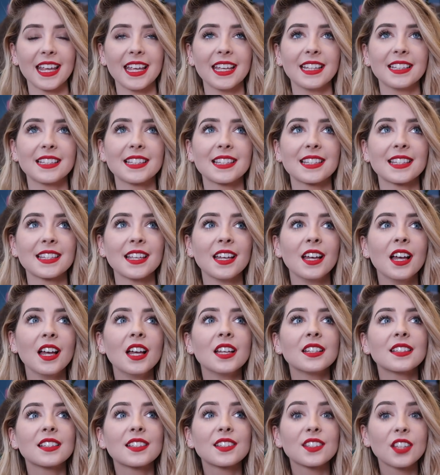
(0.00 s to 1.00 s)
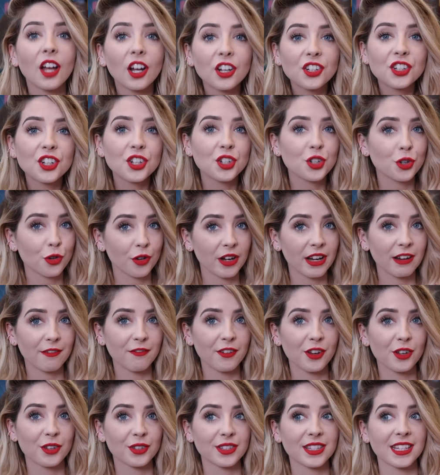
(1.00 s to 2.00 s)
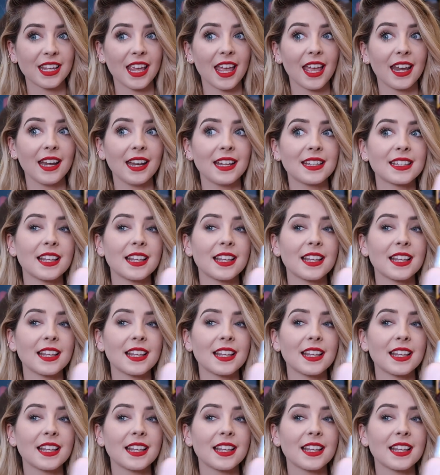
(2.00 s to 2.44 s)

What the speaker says: It's such a treat for your skin.